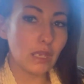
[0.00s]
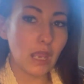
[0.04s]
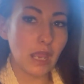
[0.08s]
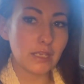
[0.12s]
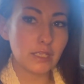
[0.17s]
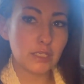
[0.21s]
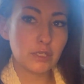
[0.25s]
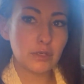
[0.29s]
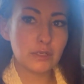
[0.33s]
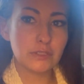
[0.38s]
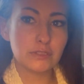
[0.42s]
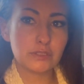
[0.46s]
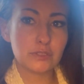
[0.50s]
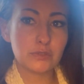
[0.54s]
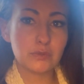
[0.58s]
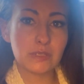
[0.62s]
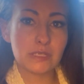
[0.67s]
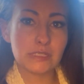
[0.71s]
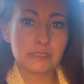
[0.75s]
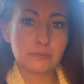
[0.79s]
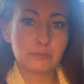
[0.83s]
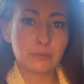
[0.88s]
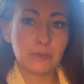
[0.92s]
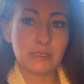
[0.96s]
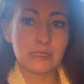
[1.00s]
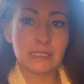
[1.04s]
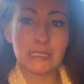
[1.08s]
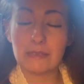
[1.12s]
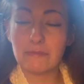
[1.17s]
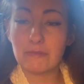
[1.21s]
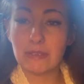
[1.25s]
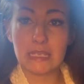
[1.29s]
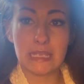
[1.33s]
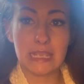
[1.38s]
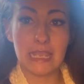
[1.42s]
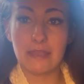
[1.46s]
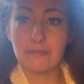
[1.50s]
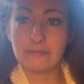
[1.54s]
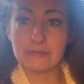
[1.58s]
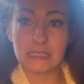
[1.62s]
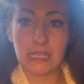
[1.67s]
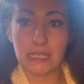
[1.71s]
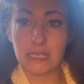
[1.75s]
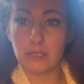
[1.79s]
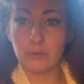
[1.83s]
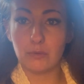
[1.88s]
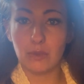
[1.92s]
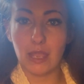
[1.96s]
You can do this with even gifts
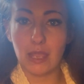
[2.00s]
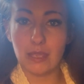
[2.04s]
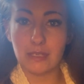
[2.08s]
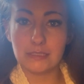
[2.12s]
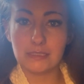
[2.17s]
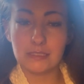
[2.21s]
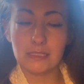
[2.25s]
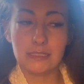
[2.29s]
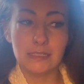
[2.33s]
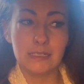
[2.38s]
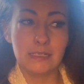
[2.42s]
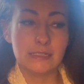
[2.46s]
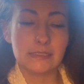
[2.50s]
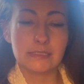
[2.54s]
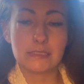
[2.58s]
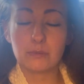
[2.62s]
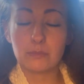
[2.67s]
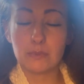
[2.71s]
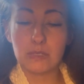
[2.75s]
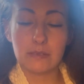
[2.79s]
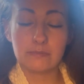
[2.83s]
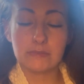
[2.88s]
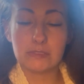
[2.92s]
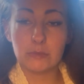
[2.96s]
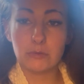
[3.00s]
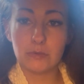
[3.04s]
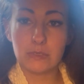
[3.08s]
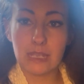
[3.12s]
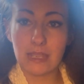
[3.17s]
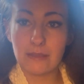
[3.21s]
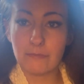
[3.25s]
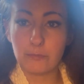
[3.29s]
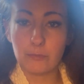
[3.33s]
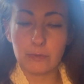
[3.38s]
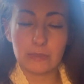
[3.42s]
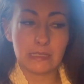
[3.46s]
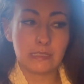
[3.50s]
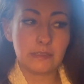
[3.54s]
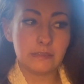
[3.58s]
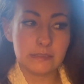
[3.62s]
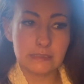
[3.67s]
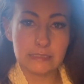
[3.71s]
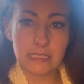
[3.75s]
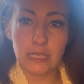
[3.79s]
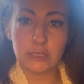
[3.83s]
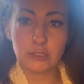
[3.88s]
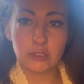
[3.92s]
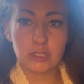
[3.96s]
that you get. Someone gives you a gift with ill
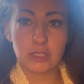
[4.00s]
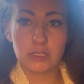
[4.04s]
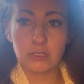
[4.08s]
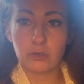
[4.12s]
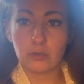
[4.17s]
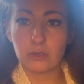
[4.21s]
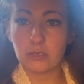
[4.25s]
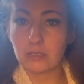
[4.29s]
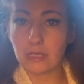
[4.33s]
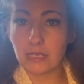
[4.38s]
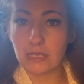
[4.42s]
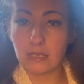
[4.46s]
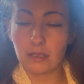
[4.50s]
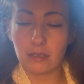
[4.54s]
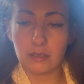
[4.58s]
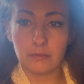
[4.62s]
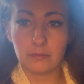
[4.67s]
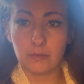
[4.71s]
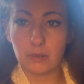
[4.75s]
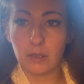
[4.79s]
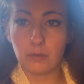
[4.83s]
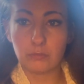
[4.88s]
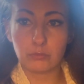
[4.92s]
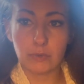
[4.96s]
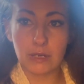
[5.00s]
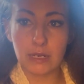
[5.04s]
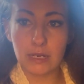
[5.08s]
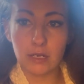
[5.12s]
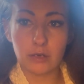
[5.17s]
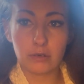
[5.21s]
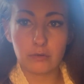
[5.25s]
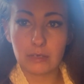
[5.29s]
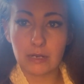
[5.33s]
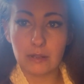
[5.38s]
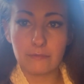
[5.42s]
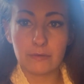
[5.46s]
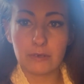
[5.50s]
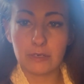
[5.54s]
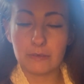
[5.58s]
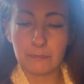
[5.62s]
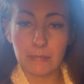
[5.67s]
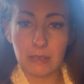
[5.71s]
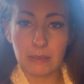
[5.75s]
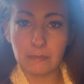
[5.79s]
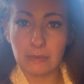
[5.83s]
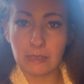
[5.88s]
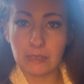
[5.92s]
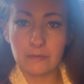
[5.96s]
intention, or like a ring or whatever it
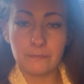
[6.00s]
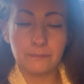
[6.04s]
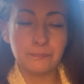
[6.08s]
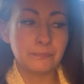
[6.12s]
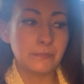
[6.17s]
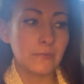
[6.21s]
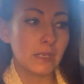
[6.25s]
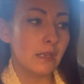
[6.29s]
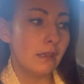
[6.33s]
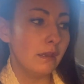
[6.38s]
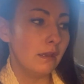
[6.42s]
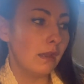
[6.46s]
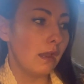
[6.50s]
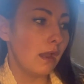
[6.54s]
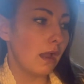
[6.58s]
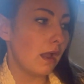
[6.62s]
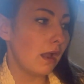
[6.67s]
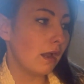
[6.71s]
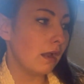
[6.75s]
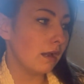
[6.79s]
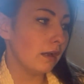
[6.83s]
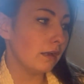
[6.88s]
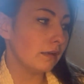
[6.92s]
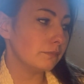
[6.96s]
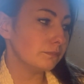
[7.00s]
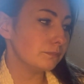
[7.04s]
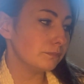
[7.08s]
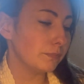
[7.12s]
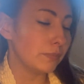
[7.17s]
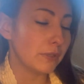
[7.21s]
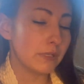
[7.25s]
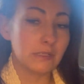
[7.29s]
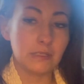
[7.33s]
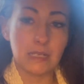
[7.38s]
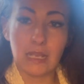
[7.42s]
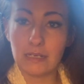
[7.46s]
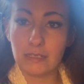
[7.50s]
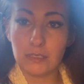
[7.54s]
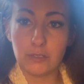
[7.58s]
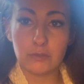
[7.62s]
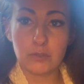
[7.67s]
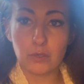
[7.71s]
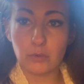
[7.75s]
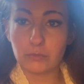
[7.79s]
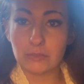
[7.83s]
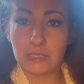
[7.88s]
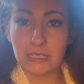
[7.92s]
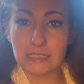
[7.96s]
may be. and you
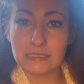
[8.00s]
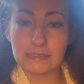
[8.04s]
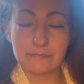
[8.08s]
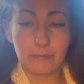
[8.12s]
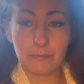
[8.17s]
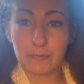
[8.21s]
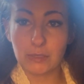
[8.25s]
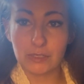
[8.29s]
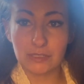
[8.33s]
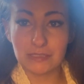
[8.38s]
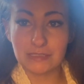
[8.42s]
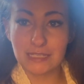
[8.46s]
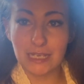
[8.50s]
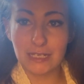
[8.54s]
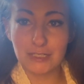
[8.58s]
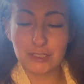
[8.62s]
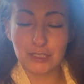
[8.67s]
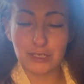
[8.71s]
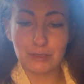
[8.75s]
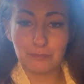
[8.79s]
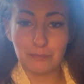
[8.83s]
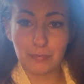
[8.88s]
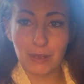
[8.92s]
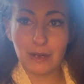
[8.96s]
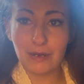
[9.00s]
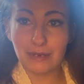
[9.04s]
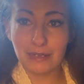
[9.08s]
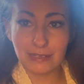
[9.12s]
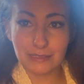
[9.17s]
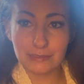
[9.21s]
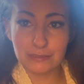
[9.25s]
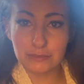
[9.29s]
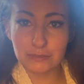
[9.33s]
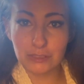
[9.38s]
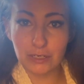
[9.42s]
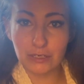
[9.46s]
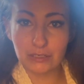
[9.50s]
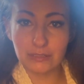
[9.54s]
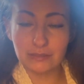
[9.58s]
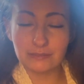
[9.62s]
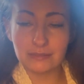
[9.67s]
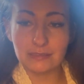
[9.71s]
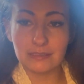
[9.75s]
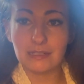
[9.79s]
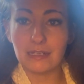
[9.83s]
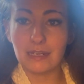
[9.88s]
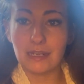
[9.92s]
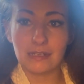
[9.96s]
don't think it's from good intention, bury it in dirt
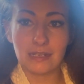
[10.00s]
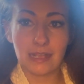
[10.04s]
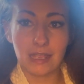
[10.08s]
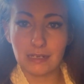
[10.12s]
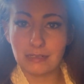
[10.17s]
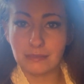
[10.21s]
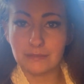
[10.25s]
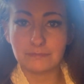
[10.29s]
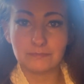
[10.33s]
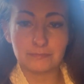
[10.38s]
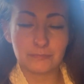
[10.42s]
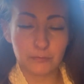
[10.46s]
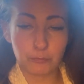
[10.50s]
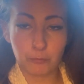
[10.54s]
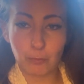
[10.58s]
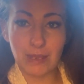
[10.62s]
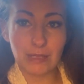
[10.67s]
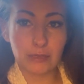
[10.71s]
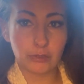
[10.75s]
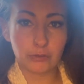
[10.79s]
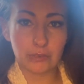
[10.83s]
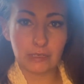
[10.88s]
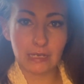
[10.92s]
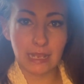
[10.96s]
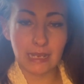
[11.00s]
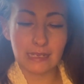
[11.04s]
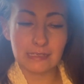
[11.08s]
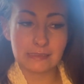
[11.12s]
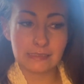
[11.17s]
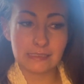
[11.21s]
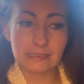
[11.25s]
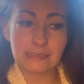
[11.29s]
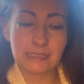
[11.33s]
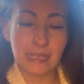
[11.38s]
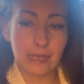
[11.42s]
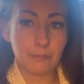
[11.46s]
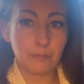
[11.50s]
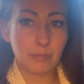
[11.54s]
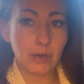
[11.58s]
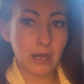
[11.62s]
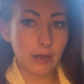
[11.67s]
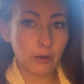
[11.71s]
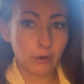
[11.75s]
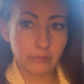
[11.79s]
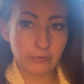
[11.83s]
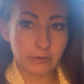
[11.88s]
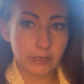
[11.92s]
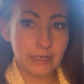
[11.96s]
and then wait 3 days, say a
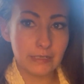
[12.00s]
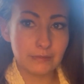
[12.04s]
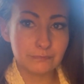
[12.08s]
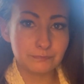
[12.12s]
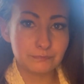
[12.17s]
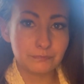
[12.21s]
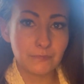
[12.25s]
prayer over it,